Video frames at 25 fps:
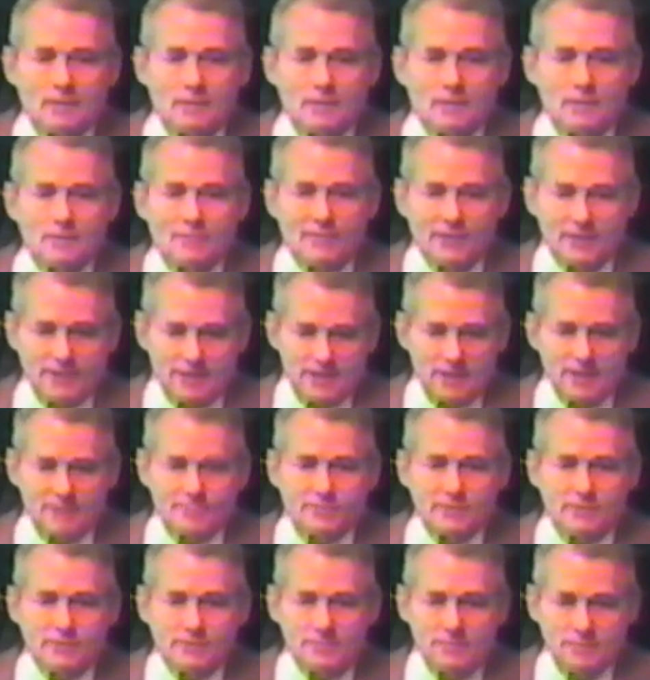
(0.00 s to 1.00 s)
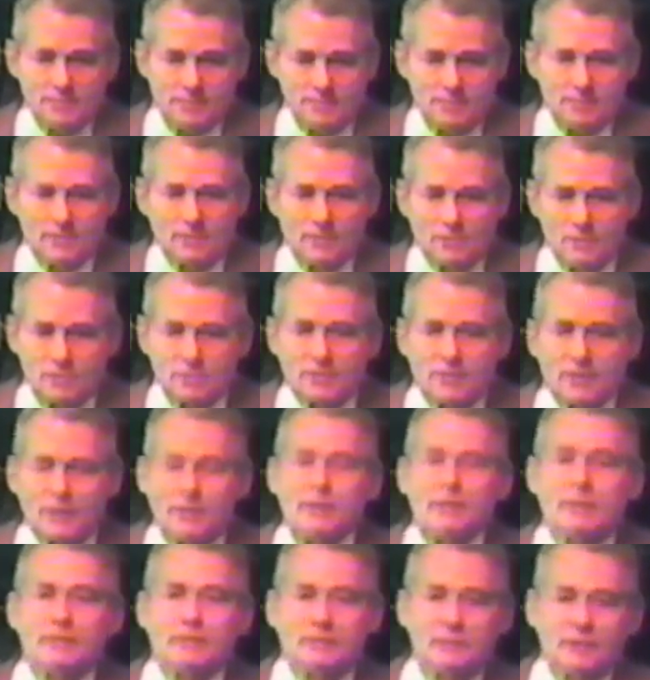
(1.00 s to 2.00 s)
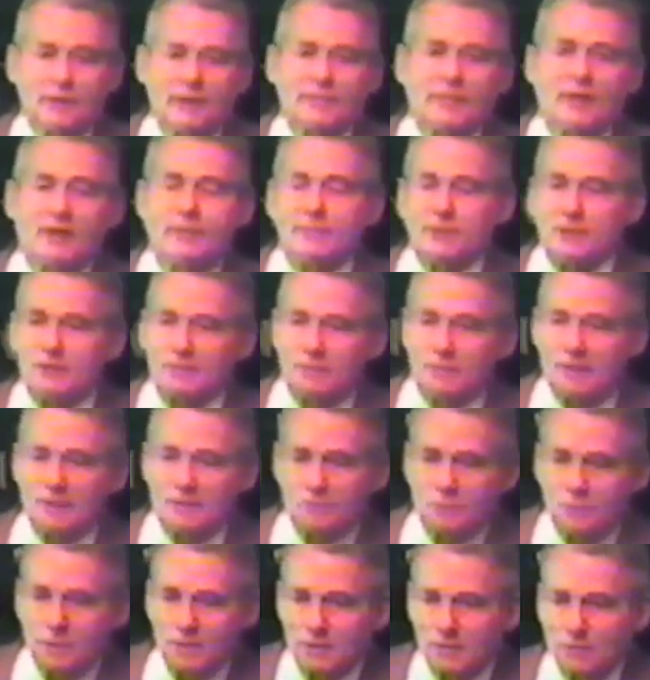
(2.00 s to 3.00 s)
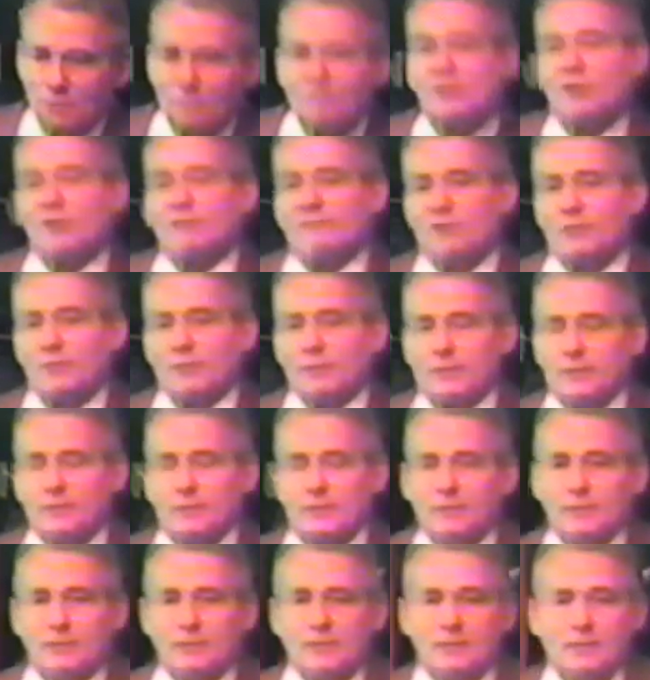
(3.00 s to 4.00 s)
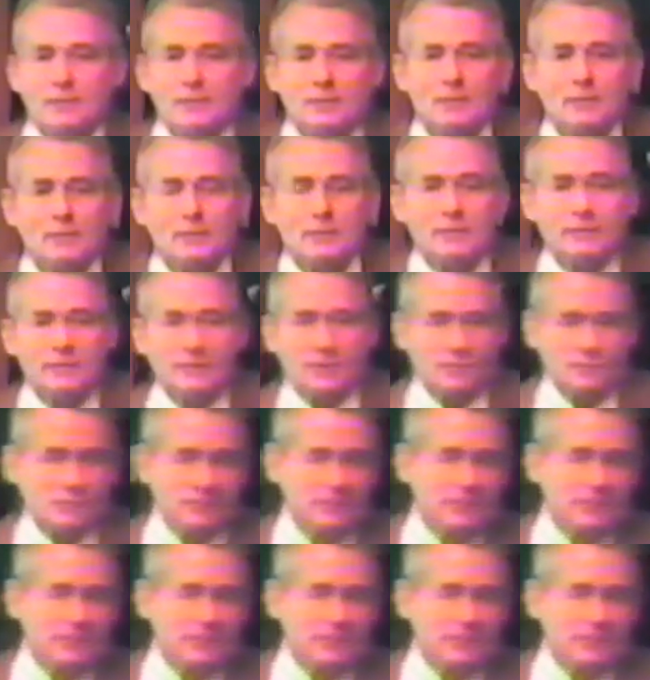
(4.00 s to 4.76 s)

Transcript: They got them too? Okay. Yeah, that'd be a lot quicker over Livonia. Yes, sir.